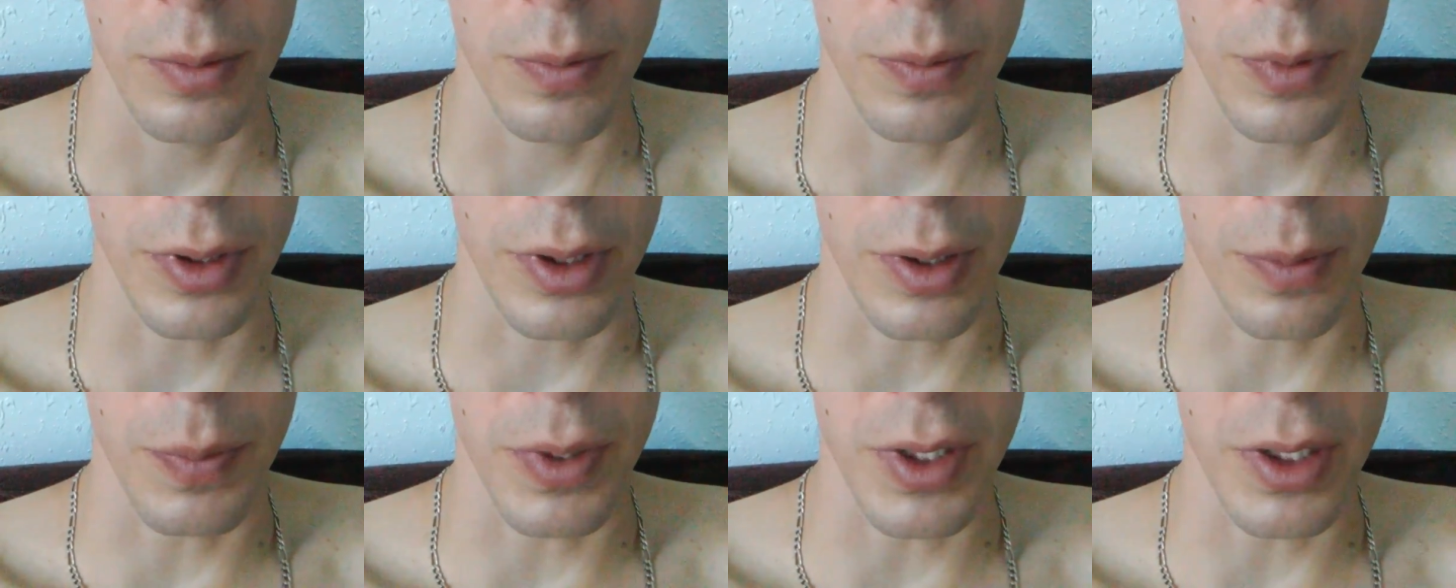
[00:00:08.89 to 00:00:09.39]

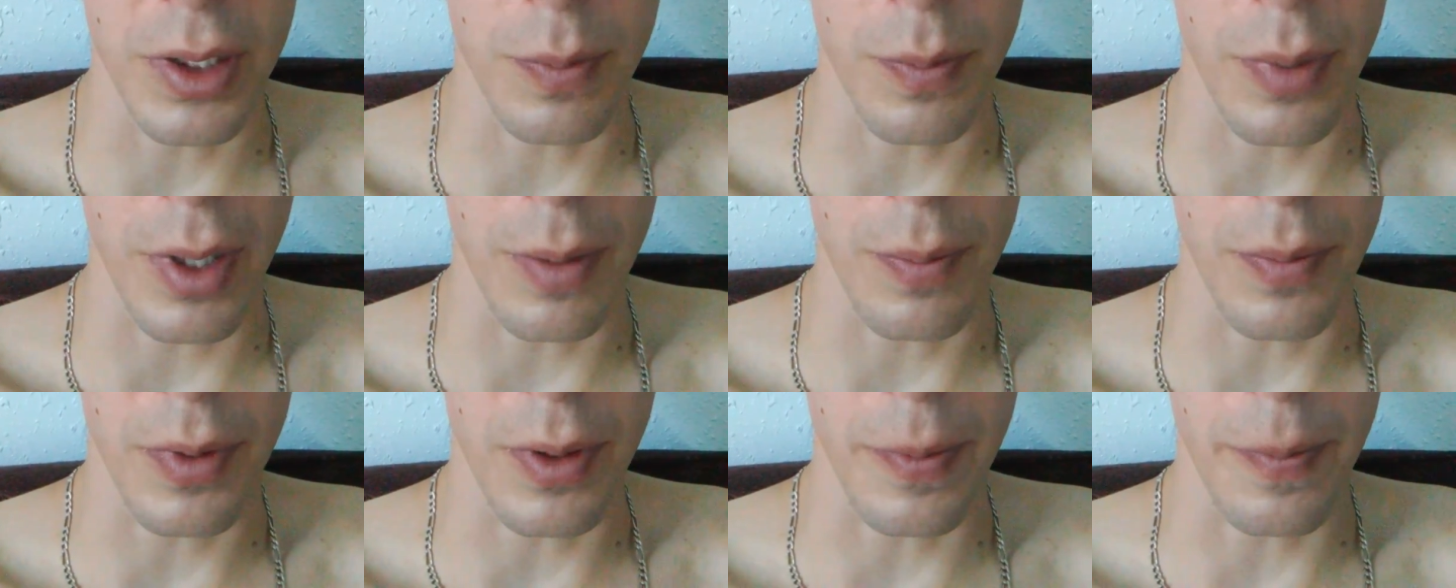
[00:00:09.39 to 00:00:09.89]
Put the piece of
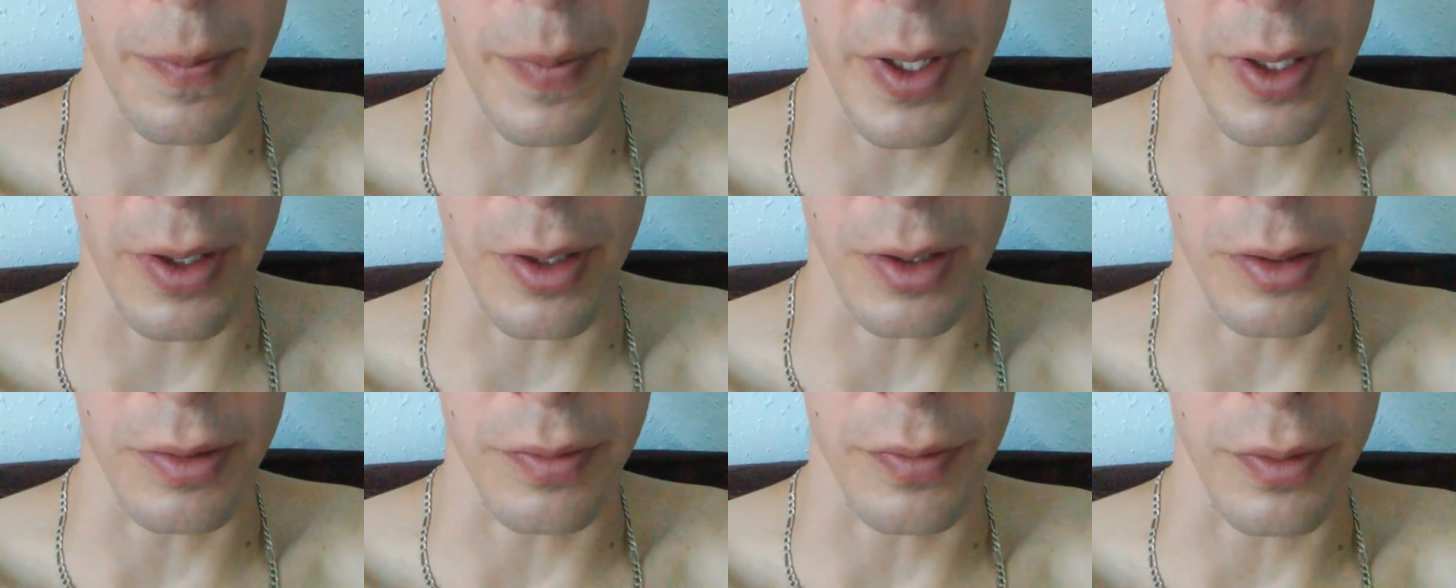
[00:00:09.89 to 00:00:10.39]
paper and pen
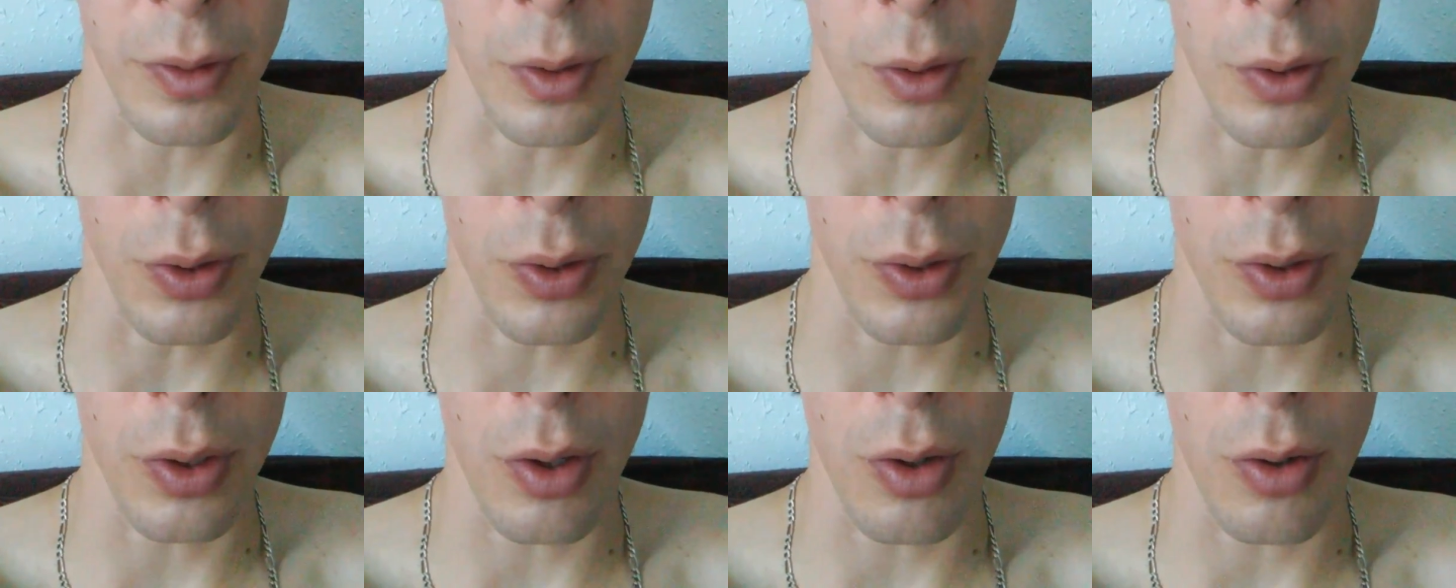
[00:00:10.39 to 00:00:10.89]
on the
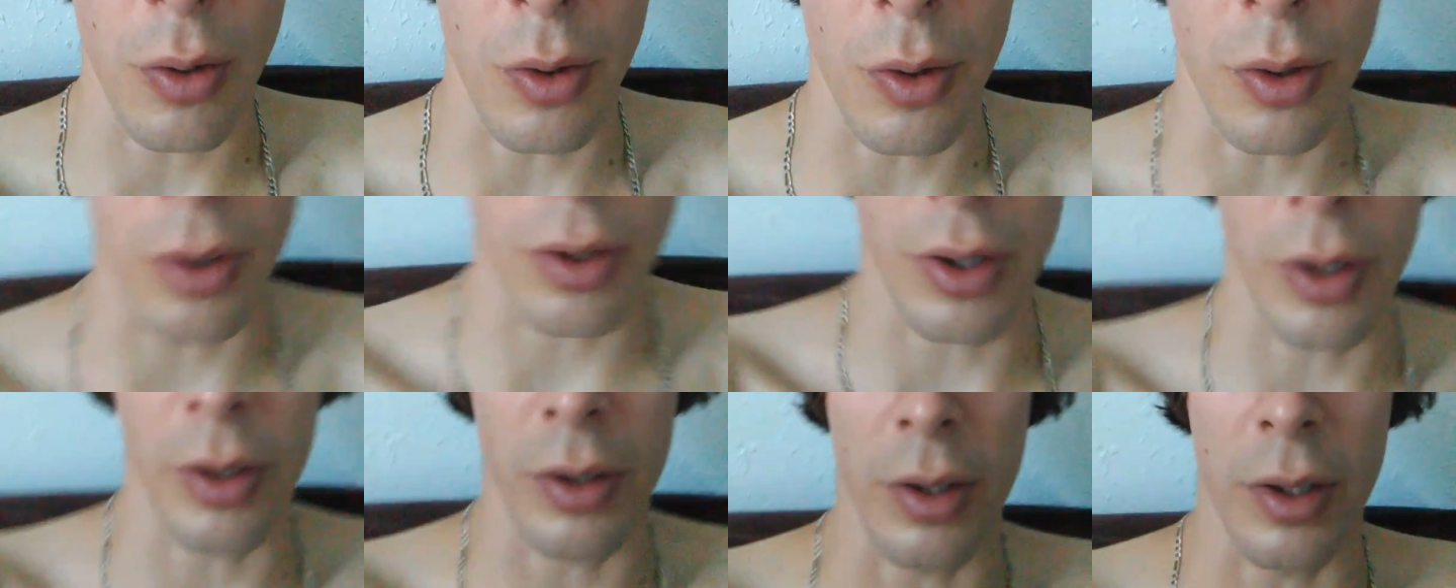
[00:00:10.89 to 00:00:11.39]
floor
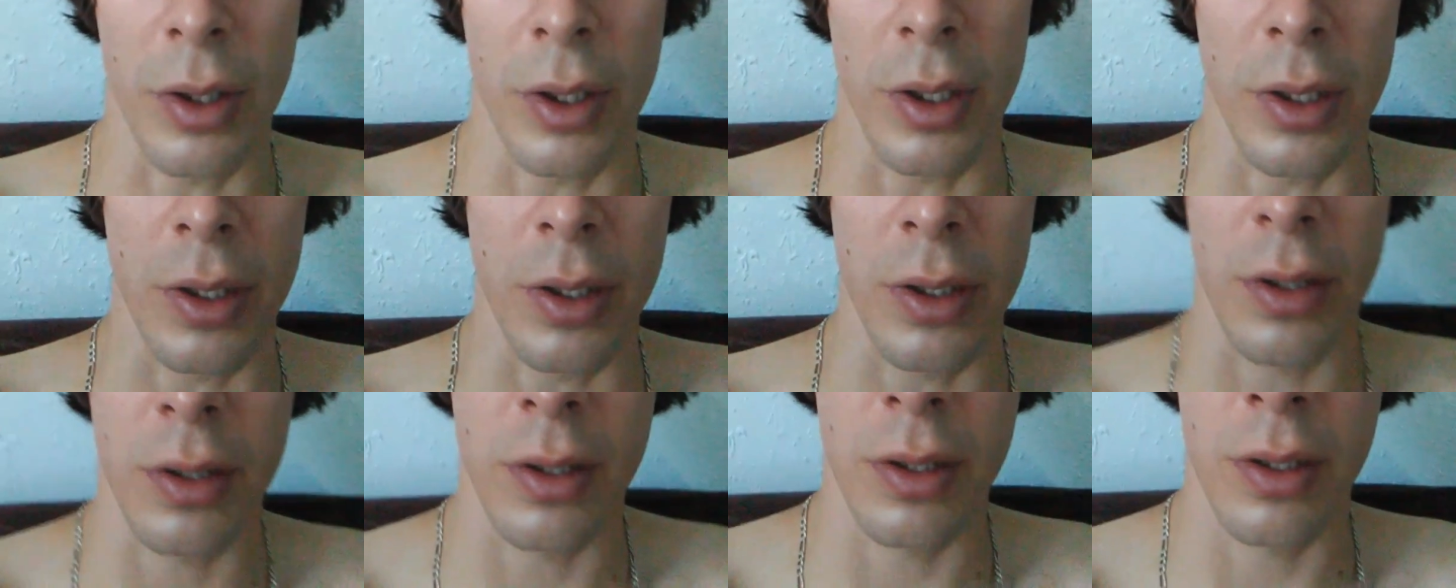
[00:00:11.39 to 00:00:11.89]
or on
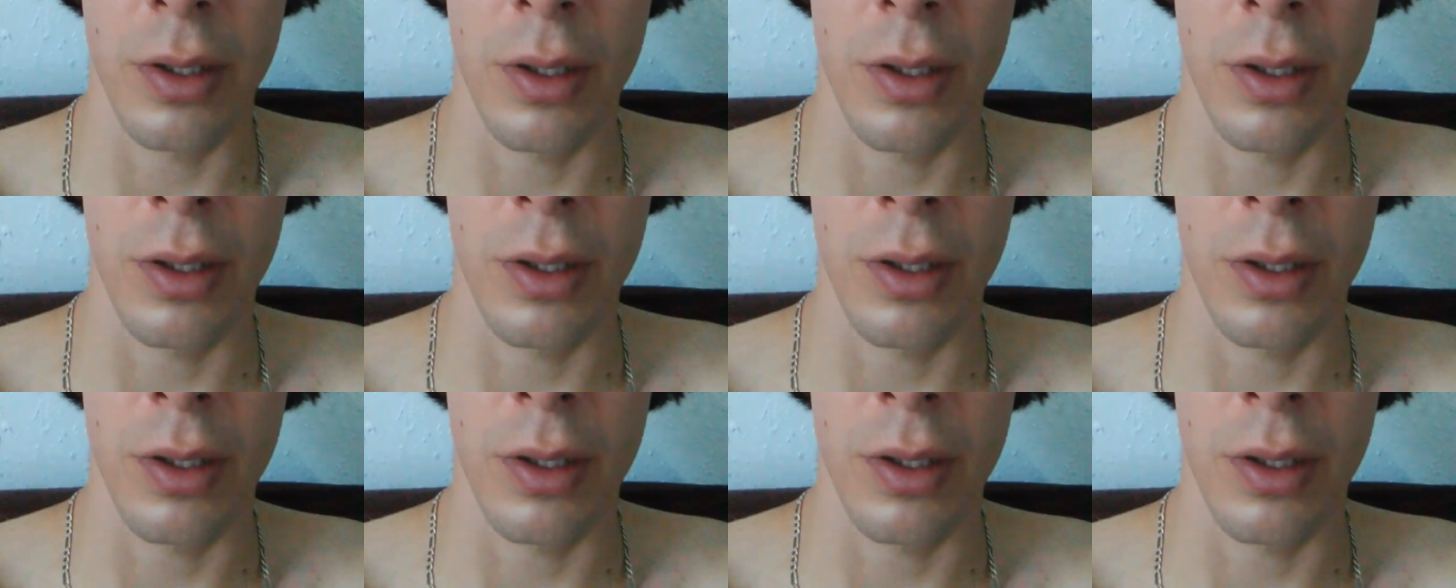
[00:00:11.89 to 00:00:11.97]
the